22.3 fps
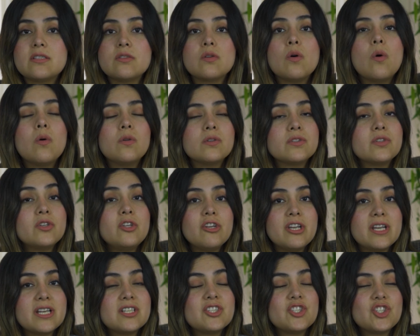So also
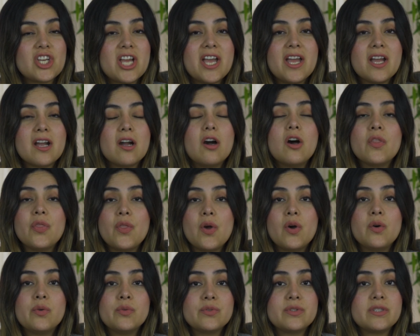you can check on
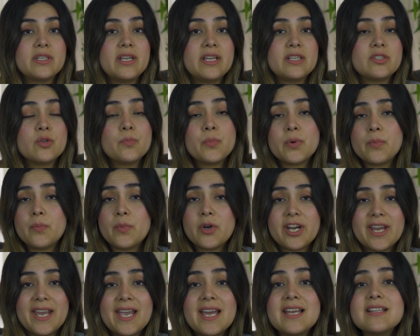those
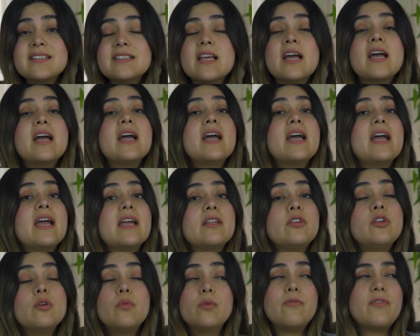supermarkets.
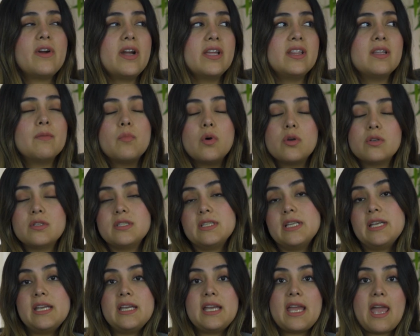You will find them
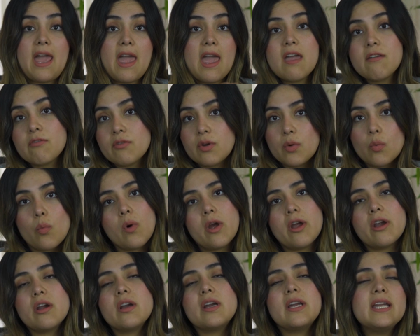mostly
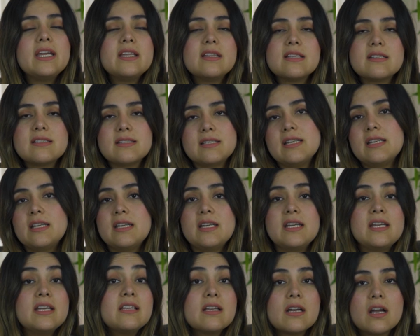everywhere in the
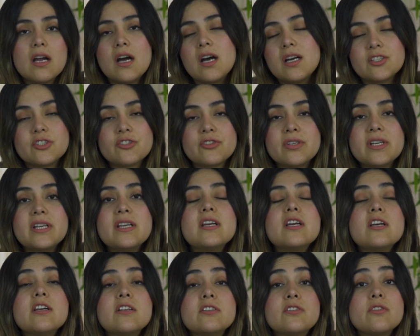city, in the country,
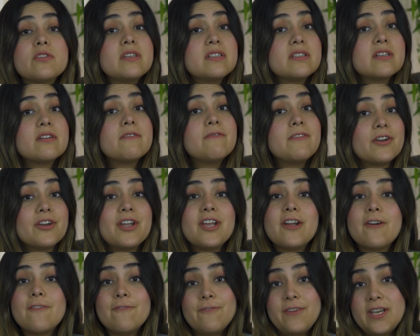so these are
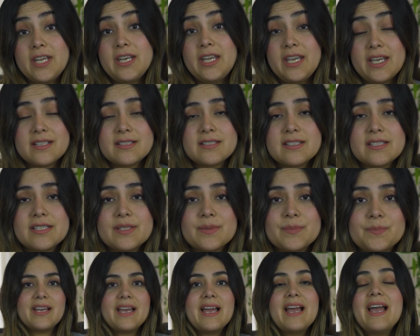very convenient.
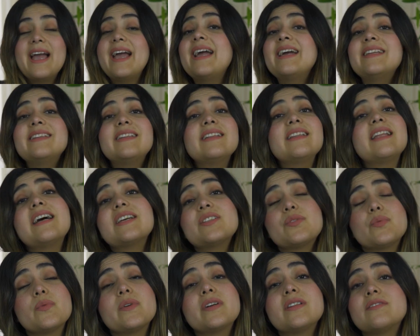And the
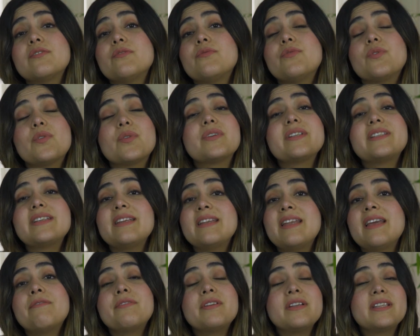last ones, of course,
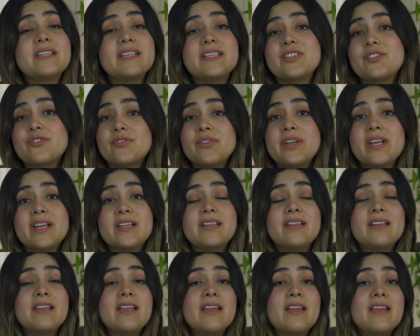in every
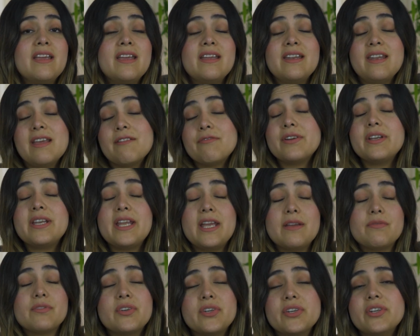district, in every
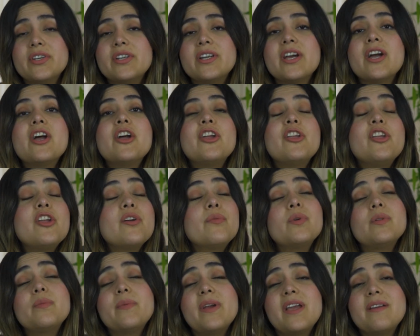neighborhood, you
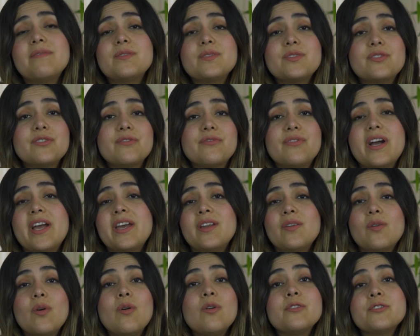will be able to
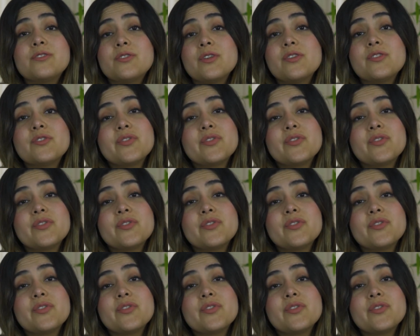find also